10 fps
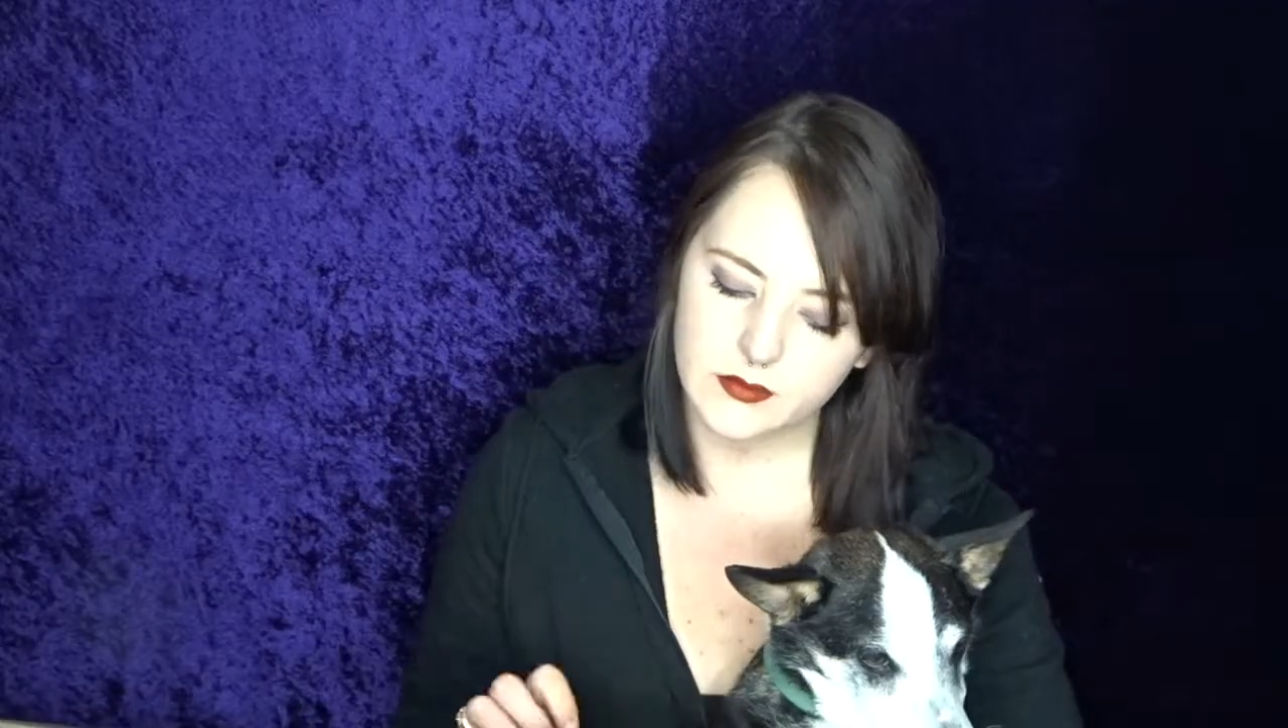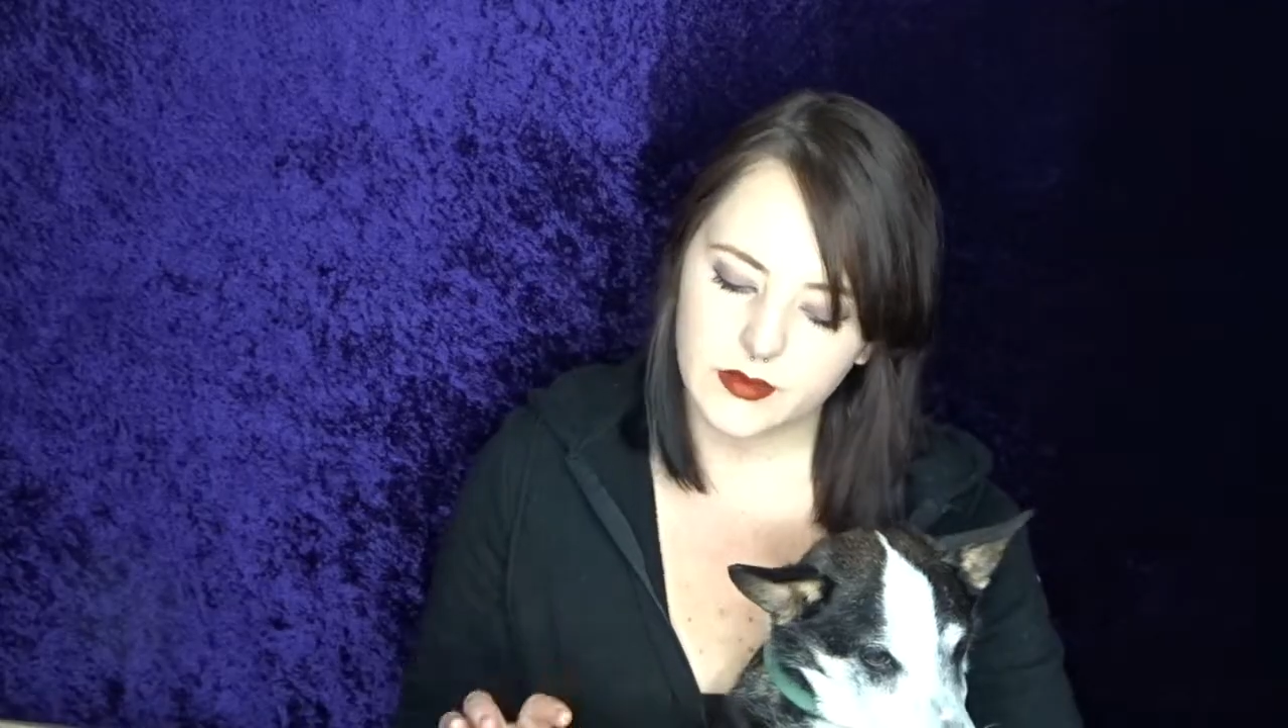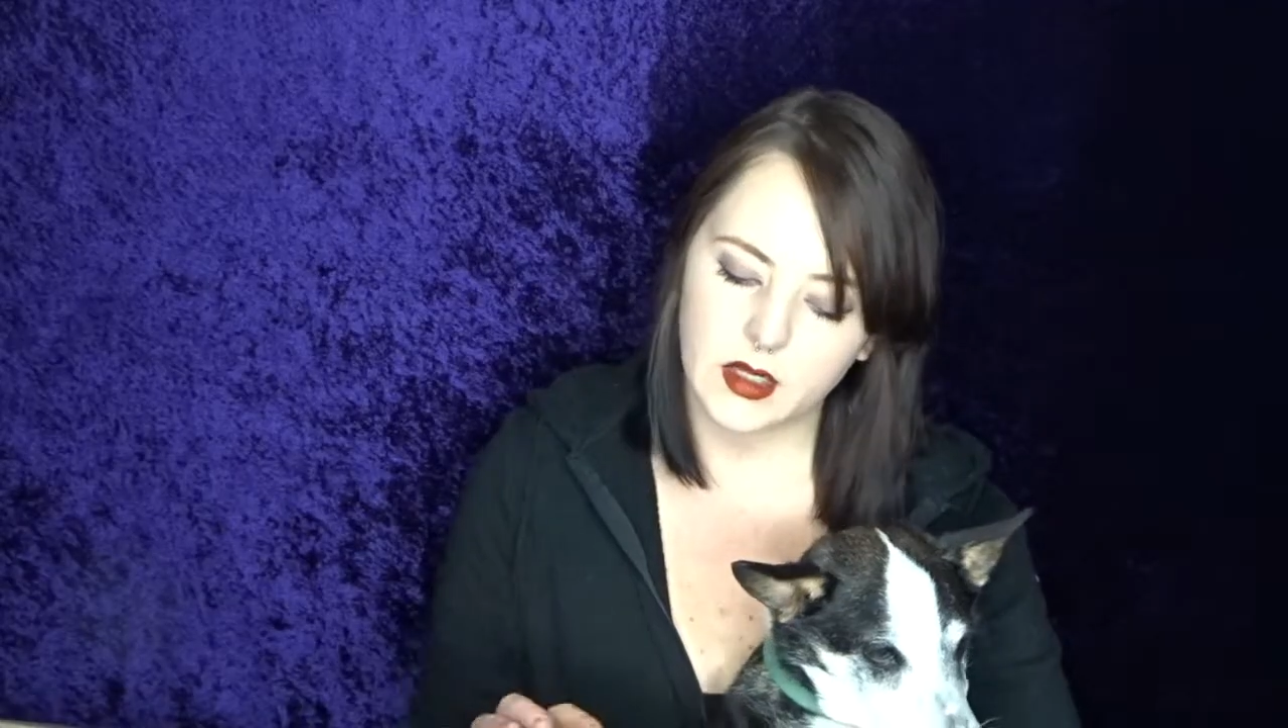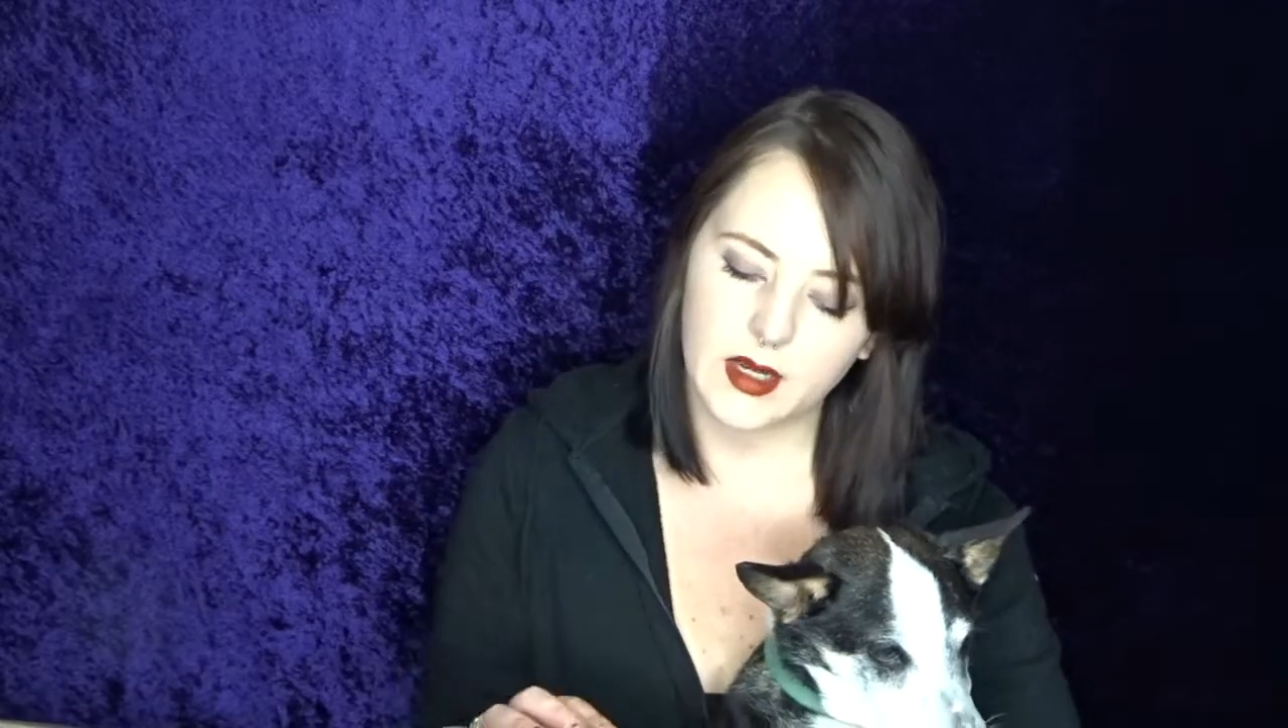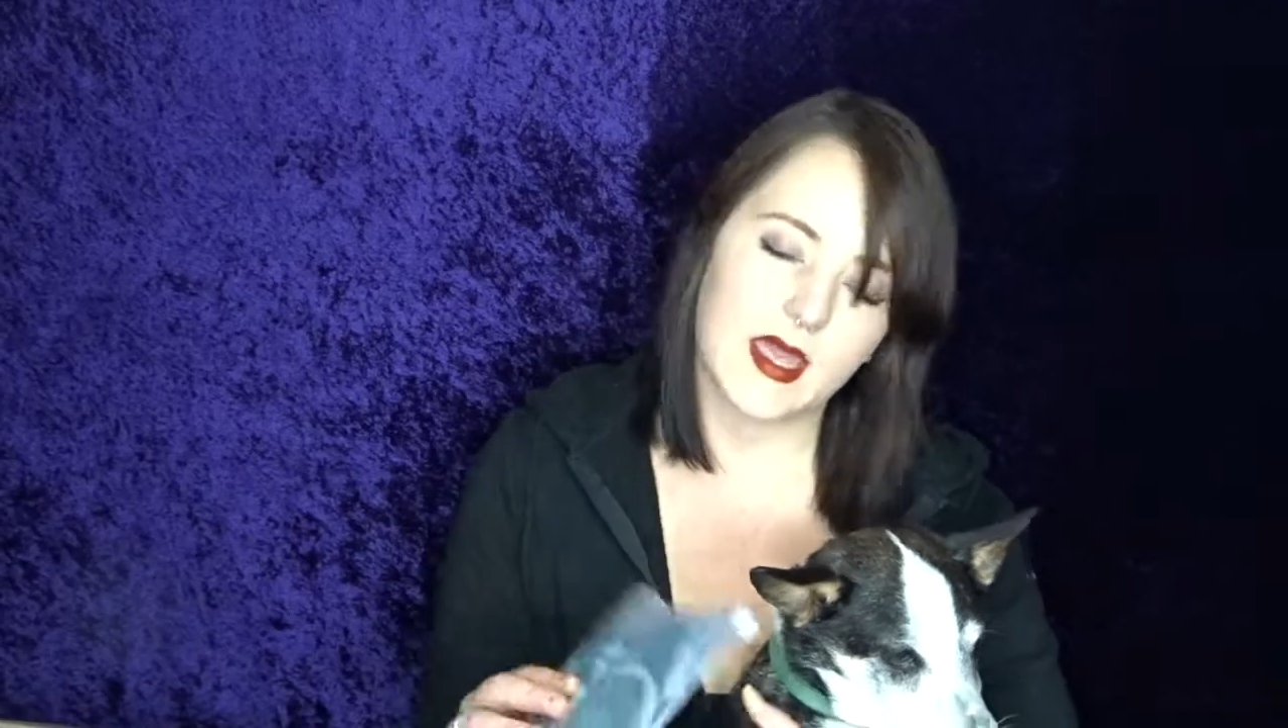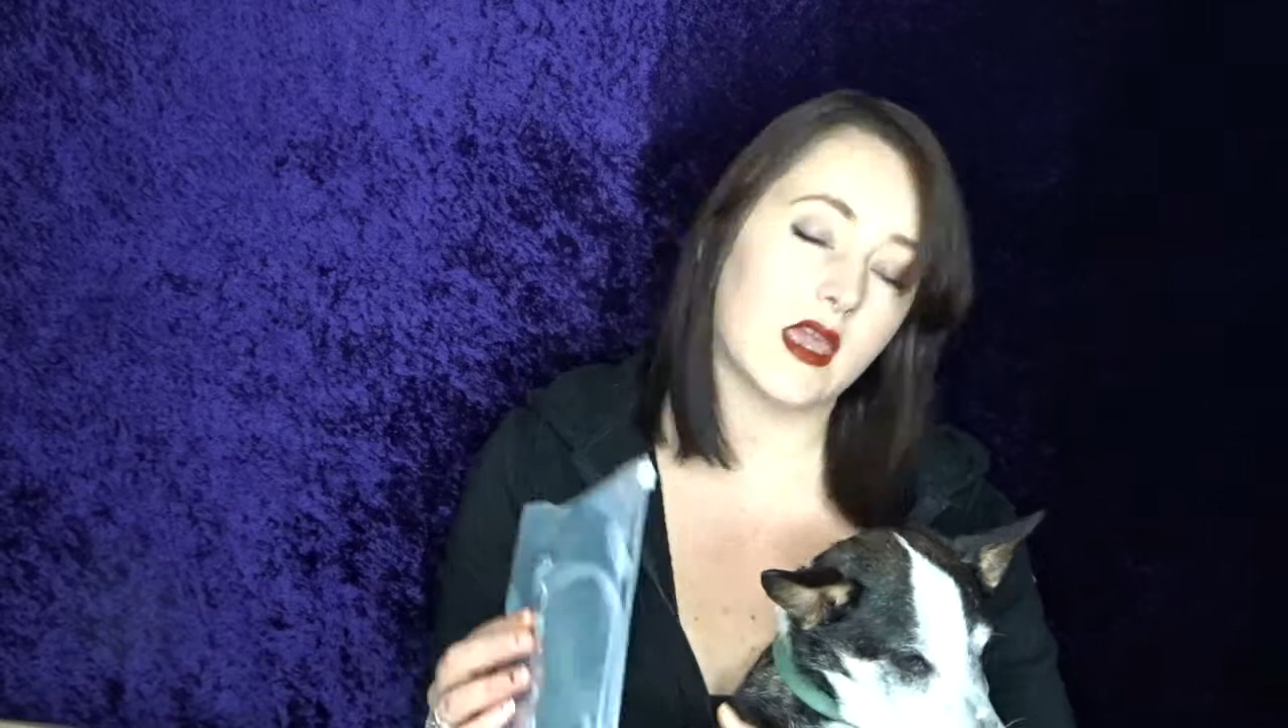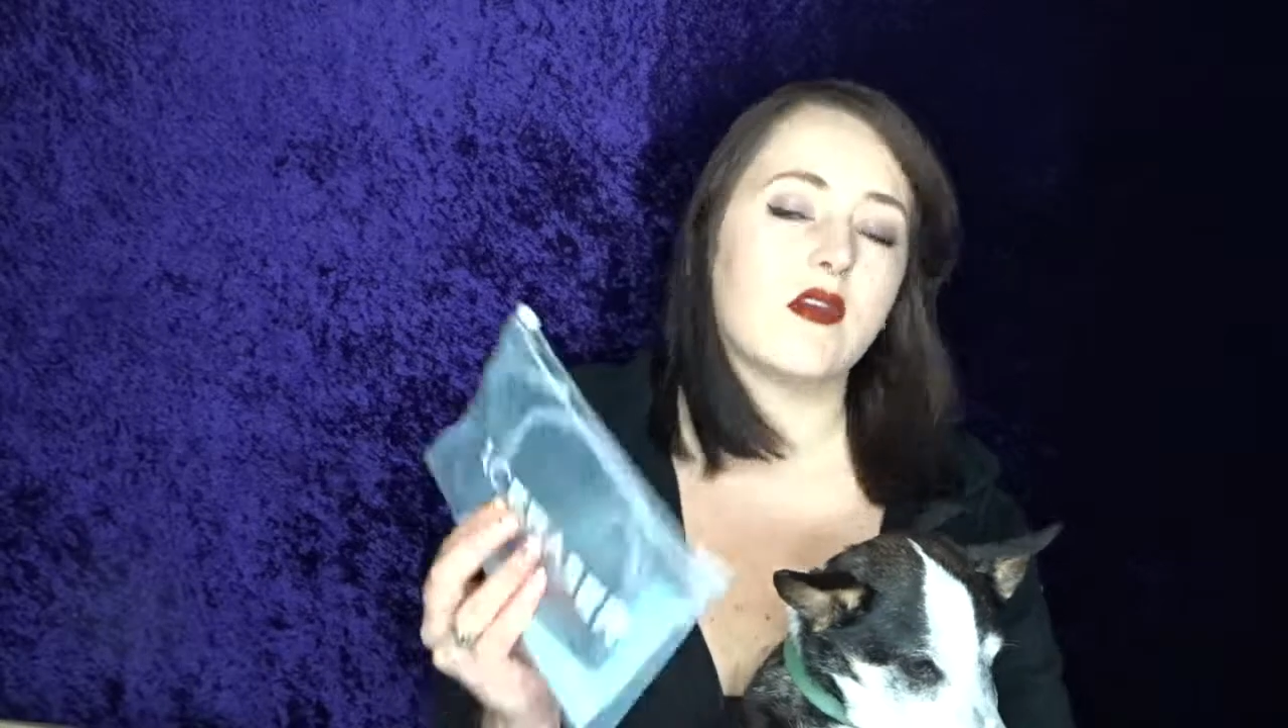We got a